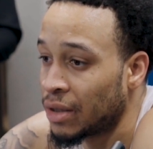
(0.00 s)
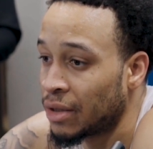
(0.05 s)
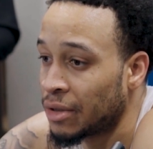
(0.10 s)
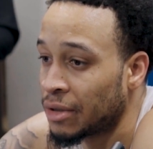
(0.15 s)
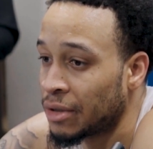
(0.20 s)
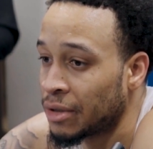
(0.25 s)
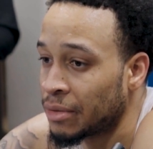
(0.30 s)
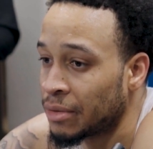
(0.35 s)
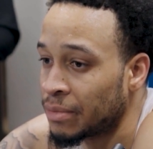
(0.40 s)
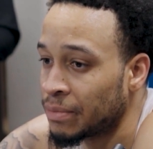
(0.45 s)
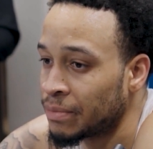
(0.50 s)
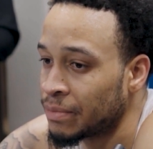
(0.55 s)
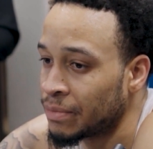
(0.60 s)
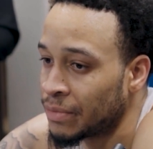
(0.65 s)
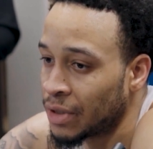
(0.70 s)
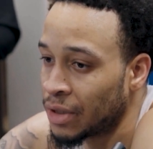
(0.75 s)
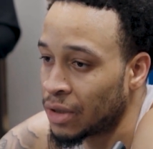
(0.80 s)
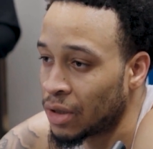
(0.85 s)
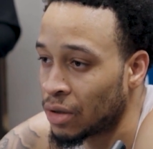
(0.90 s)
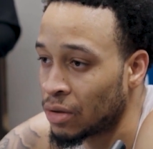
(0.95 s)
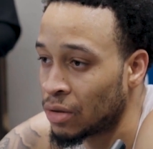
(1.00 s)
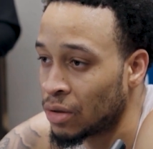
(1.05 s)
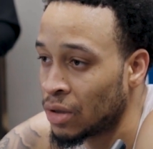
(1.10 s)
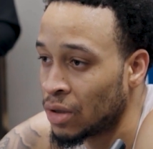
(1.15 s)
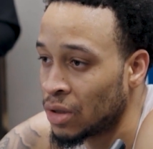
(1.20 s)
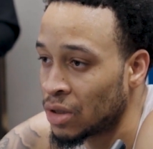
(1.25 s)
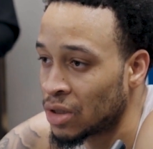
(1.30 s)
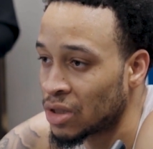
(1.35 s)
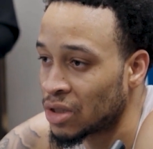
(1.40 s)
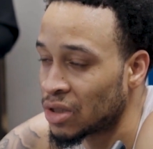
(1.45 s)
Um, you know,
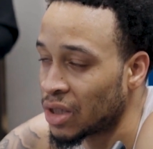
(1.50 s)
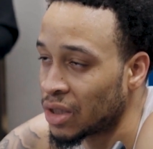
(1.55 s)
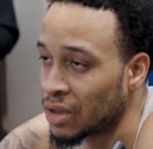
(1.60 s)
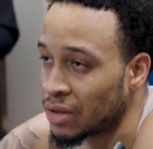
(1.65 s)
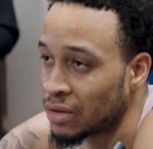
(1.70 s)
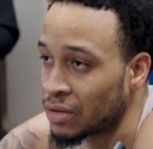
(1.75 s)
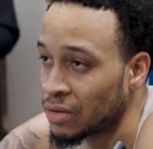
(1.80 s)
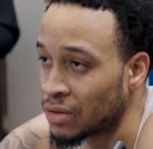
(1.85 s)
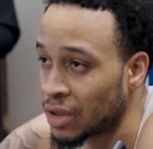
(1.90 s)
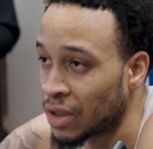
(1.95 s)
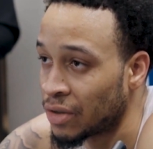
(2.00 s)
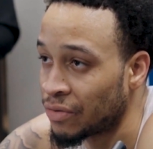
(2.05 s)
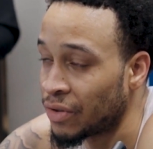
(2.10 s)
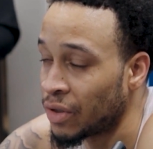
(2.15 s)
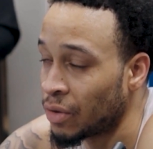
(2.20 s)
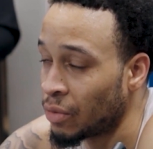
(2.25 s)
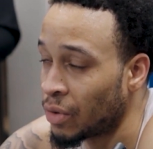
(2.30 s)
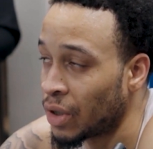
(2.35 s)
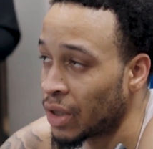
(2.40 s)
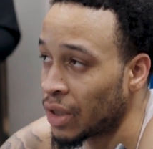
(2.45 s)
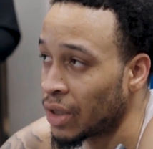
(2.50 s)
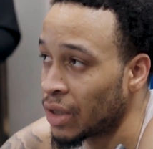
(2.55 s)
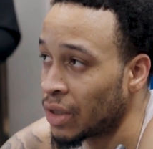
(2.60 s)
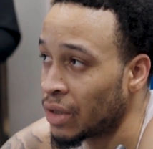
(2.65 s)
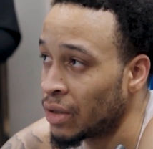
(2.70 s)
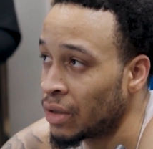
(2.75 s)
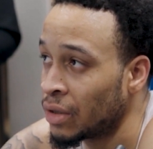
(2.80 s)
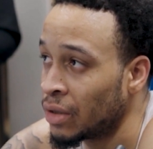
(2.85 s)
just trying to trying to fit in where I get in.